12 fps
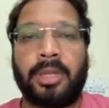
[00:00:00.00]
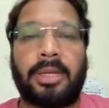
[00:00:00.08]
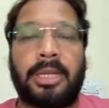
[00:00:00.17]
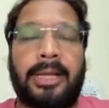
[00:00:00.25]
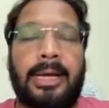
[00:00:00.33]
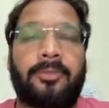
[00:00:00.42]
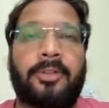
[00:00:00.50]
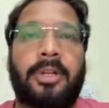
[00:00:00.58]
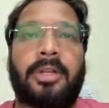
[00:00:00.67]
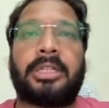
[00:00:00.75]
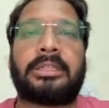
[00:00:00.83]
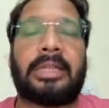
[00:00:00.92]
Like after
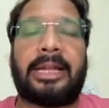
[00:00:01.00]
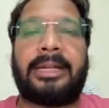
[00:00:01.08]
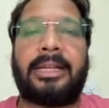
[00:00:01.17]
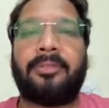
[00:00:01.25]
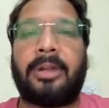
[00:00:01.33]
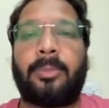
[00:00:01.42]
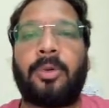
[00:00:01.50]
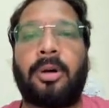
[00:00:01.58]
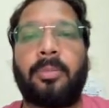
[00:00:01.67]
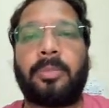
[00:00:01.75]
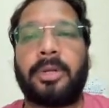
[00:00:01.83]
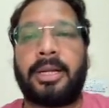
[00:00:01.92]
this Lightning Web
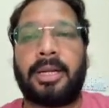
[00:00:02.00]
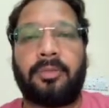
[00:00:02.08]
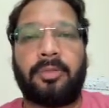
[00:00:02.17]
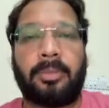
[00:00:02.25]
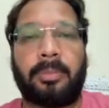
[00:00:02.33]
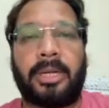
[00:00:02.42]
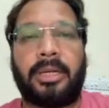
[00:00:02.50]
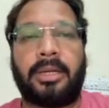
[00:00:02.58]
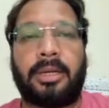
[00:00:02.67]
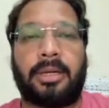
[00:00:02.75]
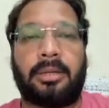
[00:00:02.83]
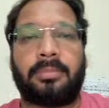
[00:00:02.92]
Component development
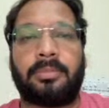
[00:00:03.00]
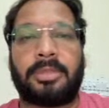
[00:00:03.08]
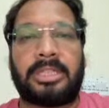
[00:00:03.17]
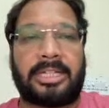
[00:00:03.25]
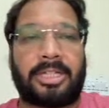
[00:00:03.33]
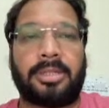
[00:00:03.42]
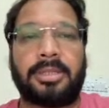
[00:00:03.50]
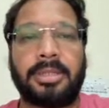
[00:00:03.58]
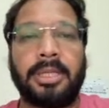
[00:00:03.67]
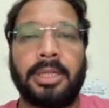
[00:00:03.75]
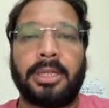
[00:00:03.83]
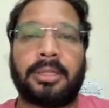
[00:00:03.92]
sessions,
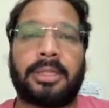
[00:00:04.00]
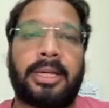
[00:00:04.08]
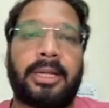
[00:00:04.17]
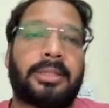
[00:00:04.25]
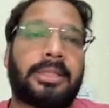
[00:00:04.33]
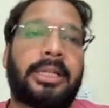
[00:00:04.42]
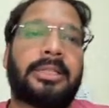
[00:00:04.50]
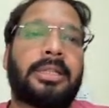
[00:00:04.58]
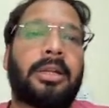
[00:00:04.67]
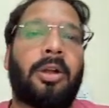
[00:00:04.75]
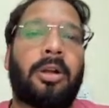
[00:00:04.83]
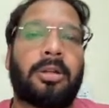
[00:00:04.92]
there is a
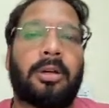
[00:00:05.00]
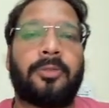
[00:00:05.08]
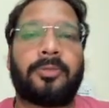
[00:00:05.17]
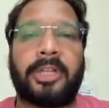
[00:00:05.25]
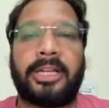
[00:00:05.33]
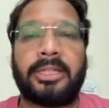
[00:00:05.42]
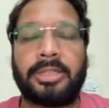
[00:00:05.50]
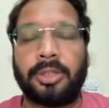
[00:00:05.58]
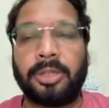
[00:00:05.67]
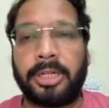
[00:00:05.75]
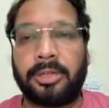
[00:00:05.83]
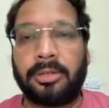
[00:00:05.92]
lot of things you
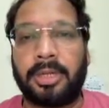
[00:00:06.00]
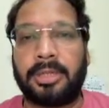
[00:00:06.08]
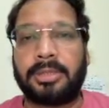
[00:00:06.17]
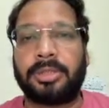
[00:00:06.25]
need to learn.